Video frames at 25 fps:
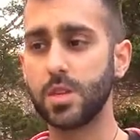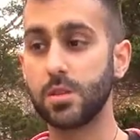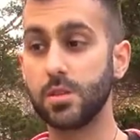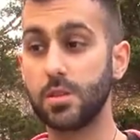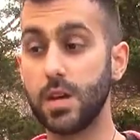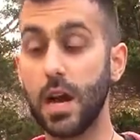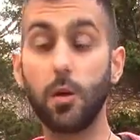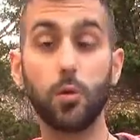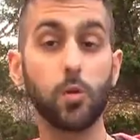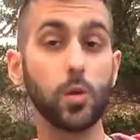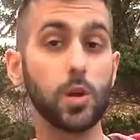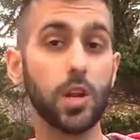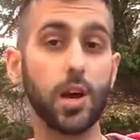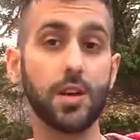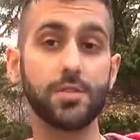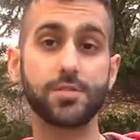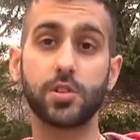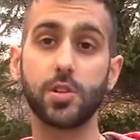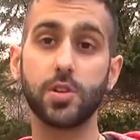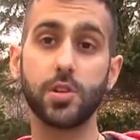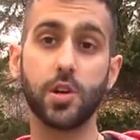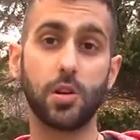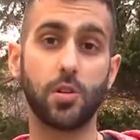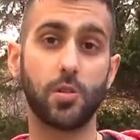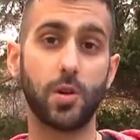I would love
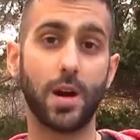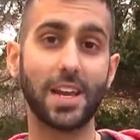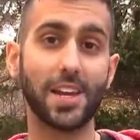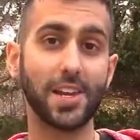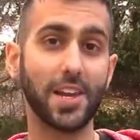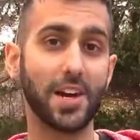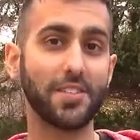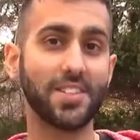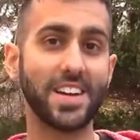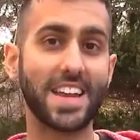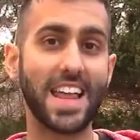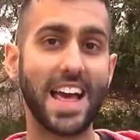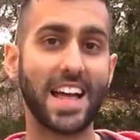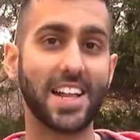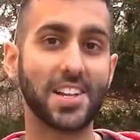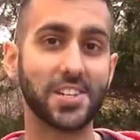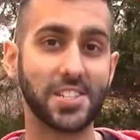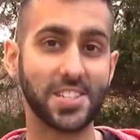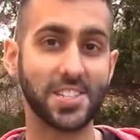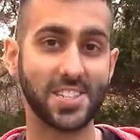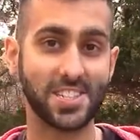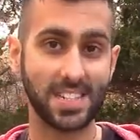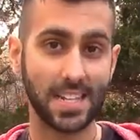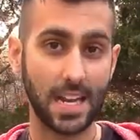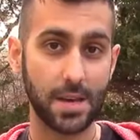to know. I love
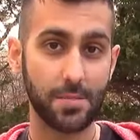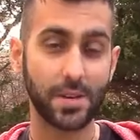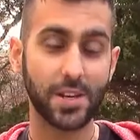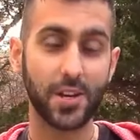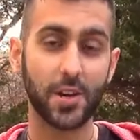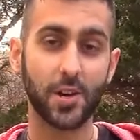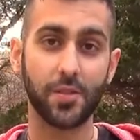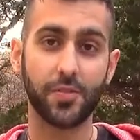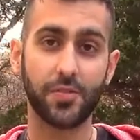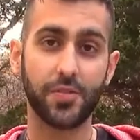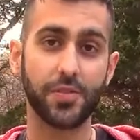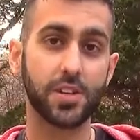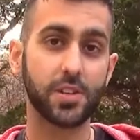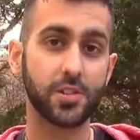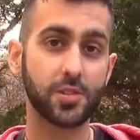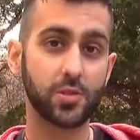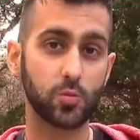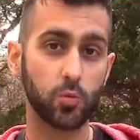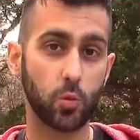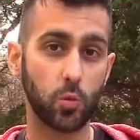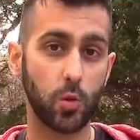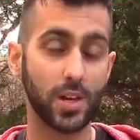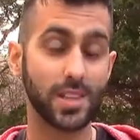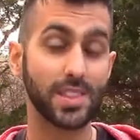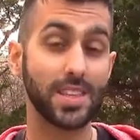analogies. Let me know if there's
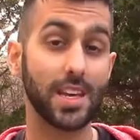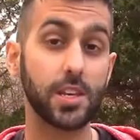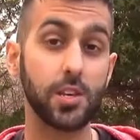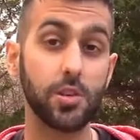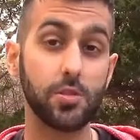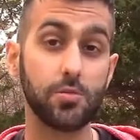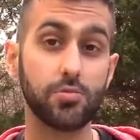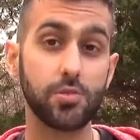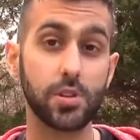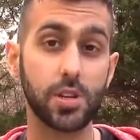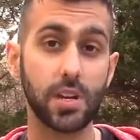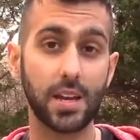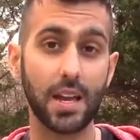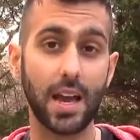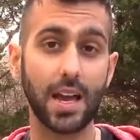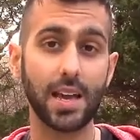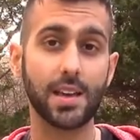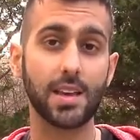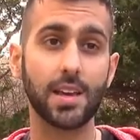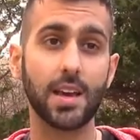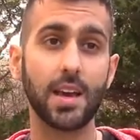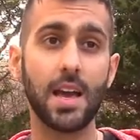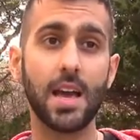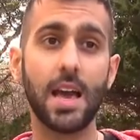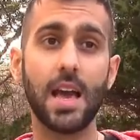one that you really
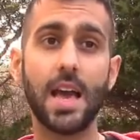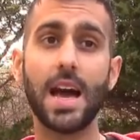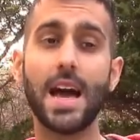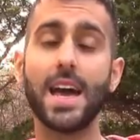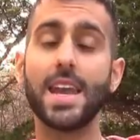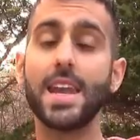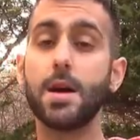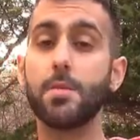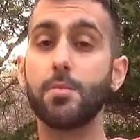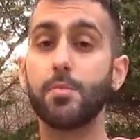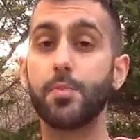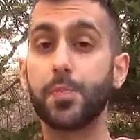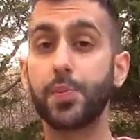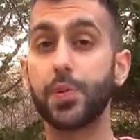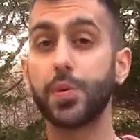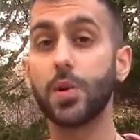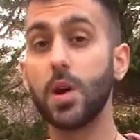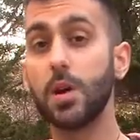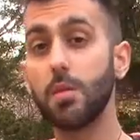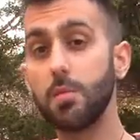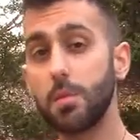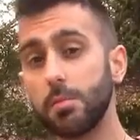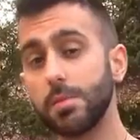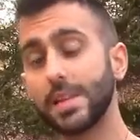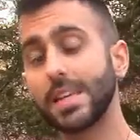like. And I'm
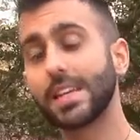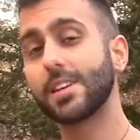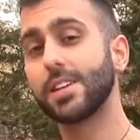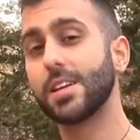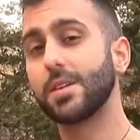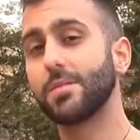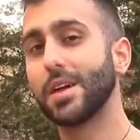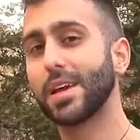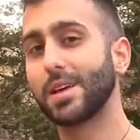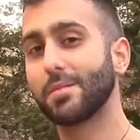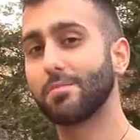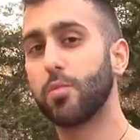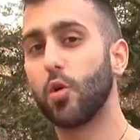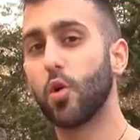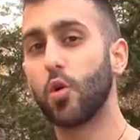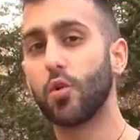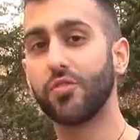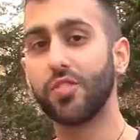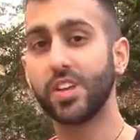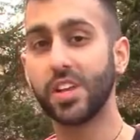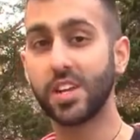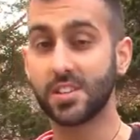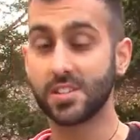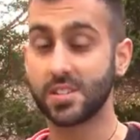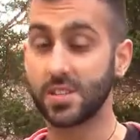probably going to make more
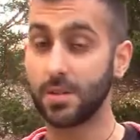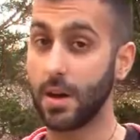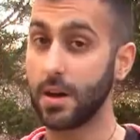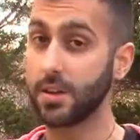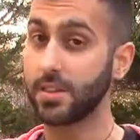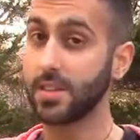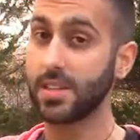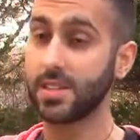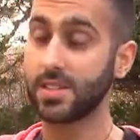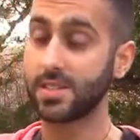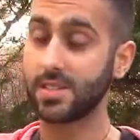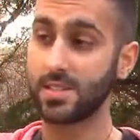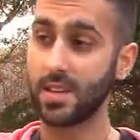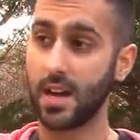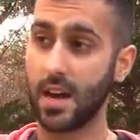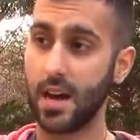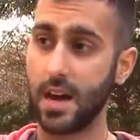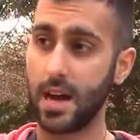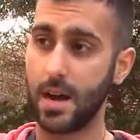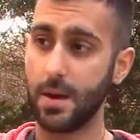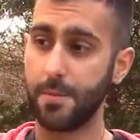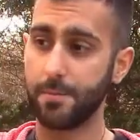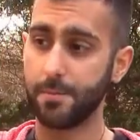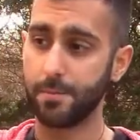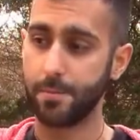videos about this
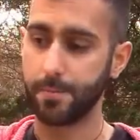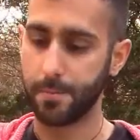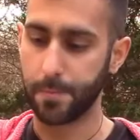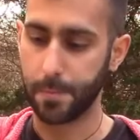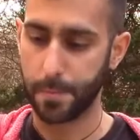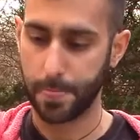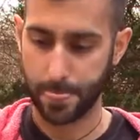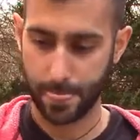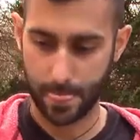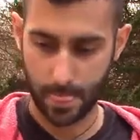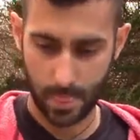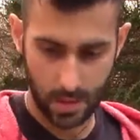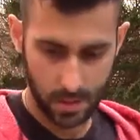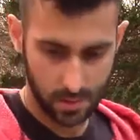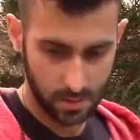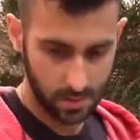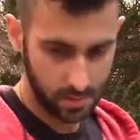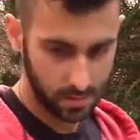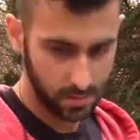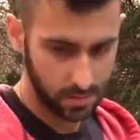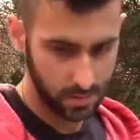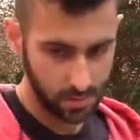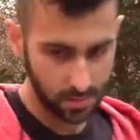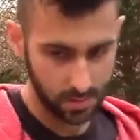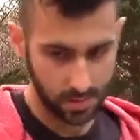um,
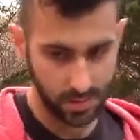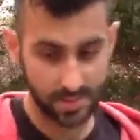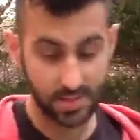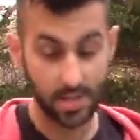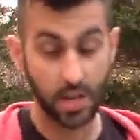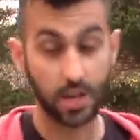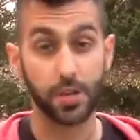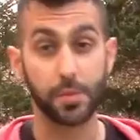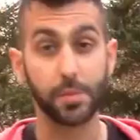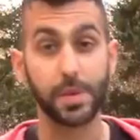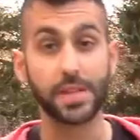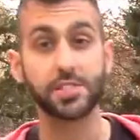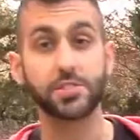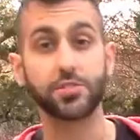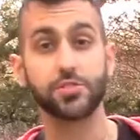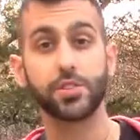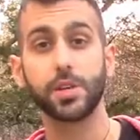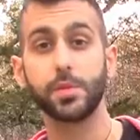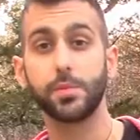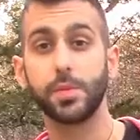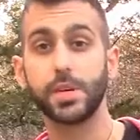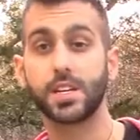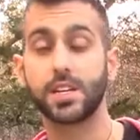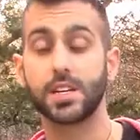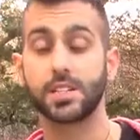this documentary
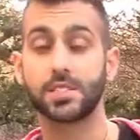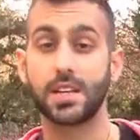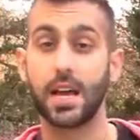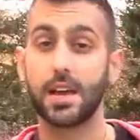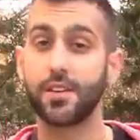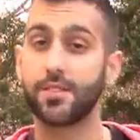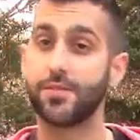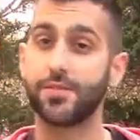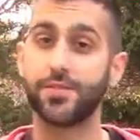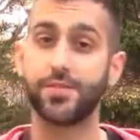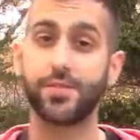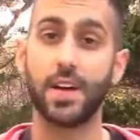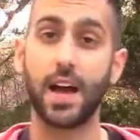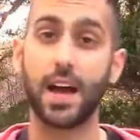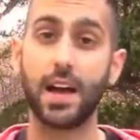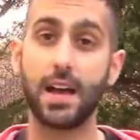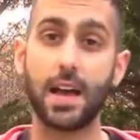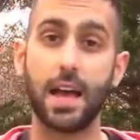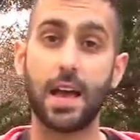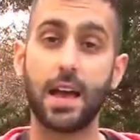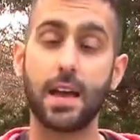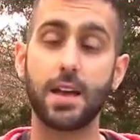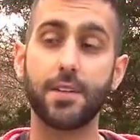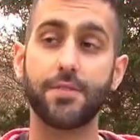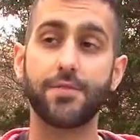because I,
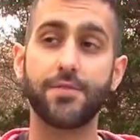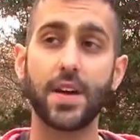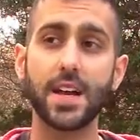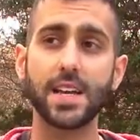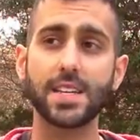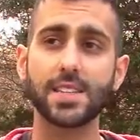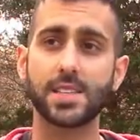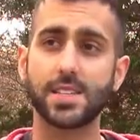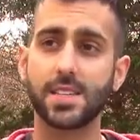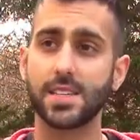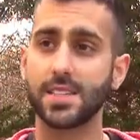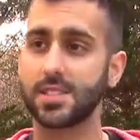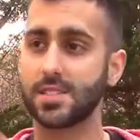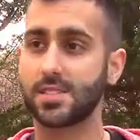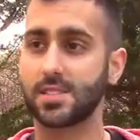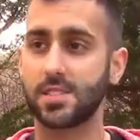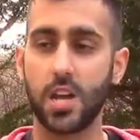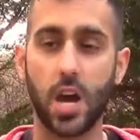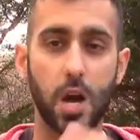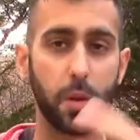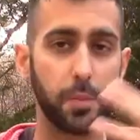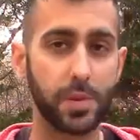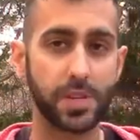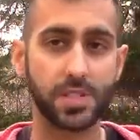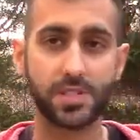I, find these
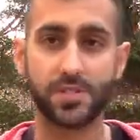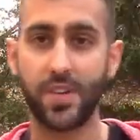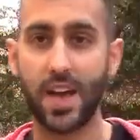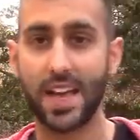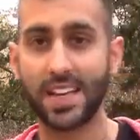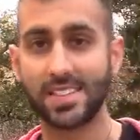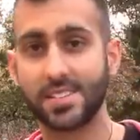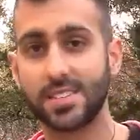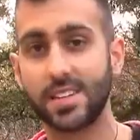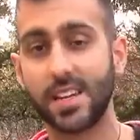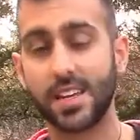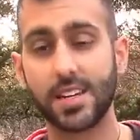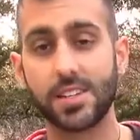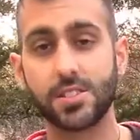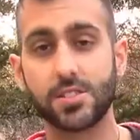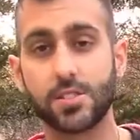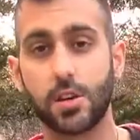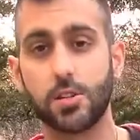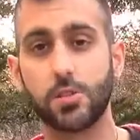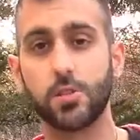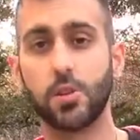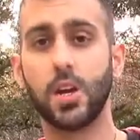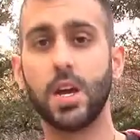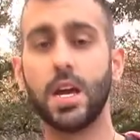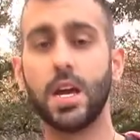topics fascinating. So